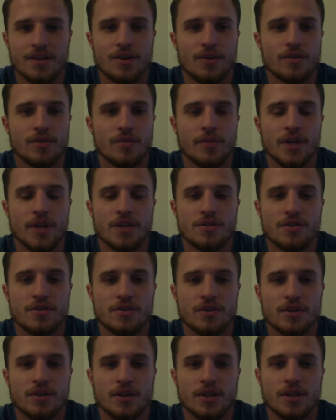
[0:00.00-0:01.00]
all the
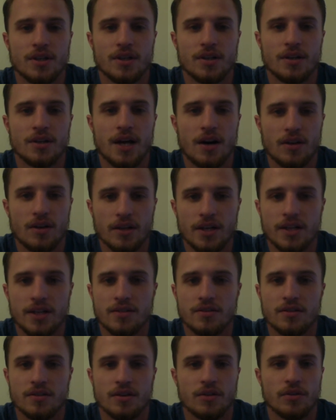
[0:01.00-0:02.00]
major
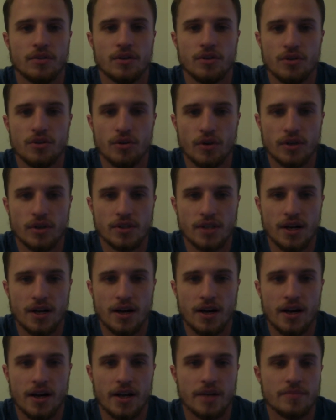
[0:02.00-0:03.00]
outlets, the New York
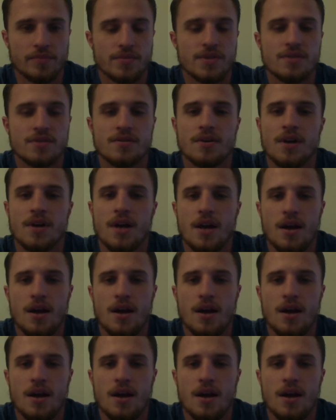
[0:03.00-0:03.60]
Times,